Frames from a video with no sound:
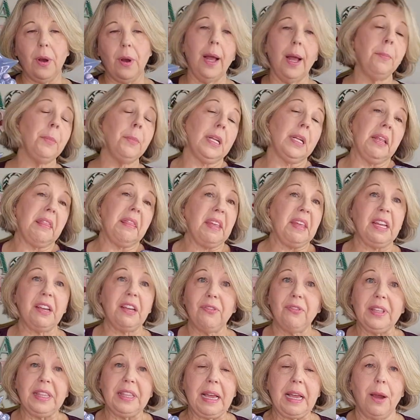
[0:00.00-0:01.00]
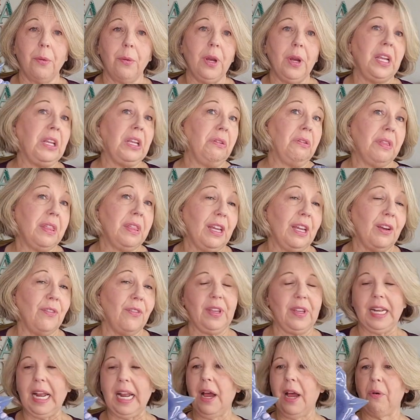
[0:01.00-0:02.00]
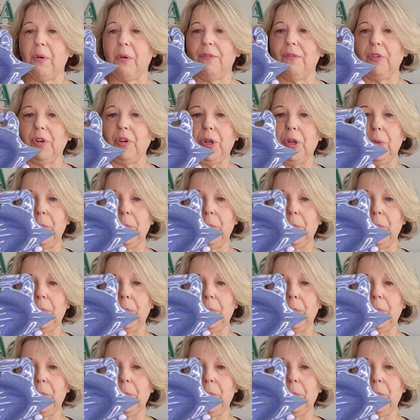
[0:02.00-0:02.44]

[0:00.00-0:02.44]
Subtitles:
I'm going to think of it that way. You think of it however you